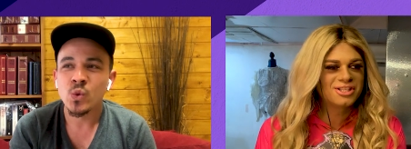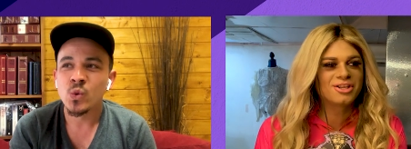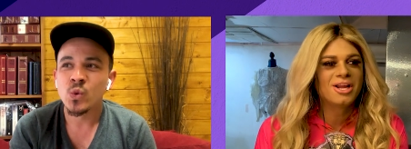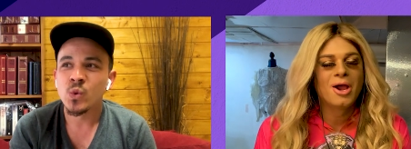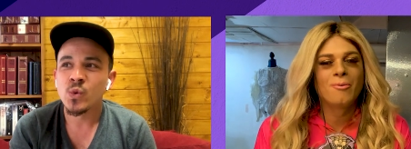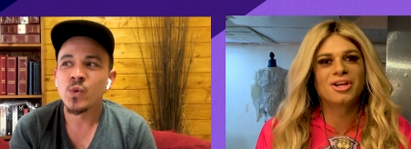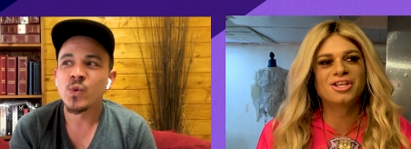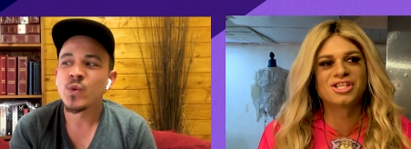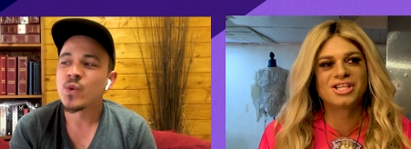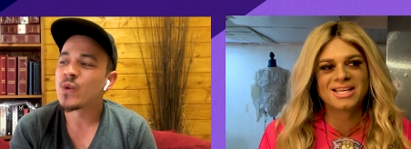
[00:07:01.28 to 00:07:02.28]
Speaker 1: she where
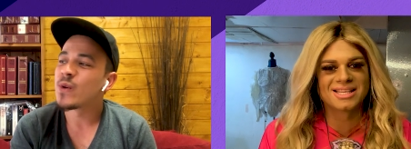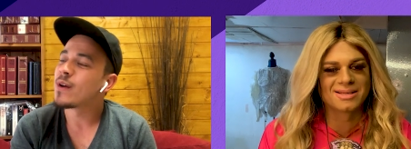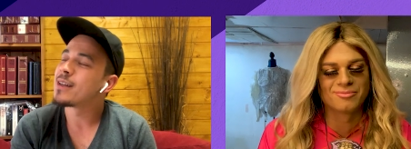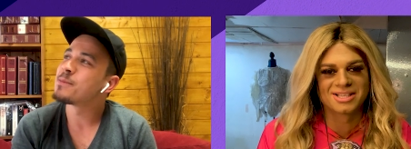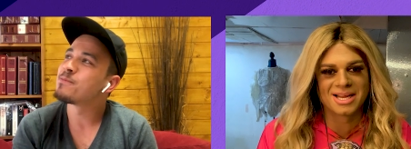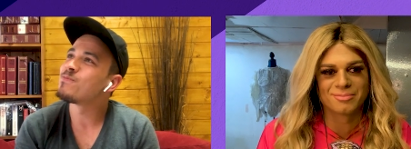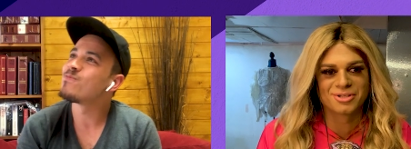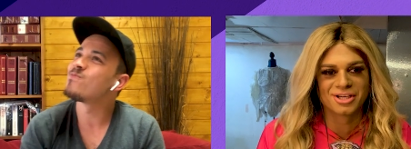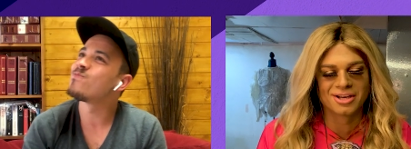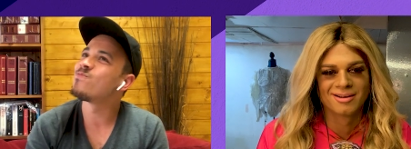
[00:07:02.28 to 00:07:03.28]
could she get some
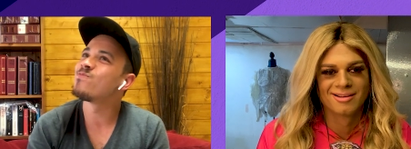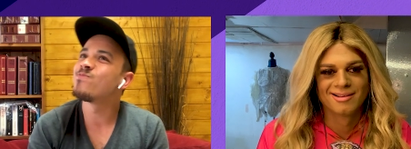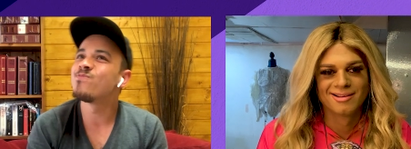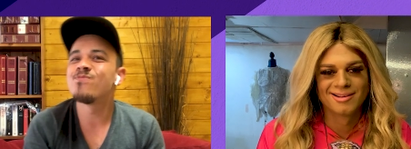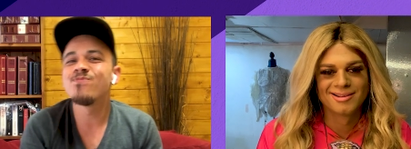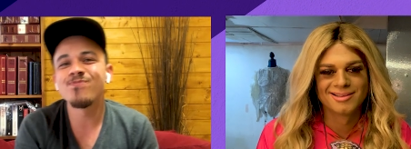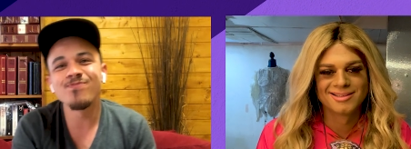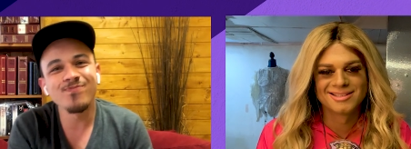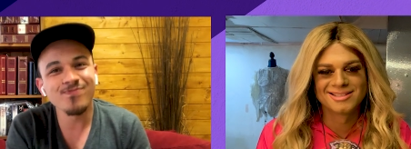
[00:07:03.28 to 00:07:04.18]
redemption? Mm.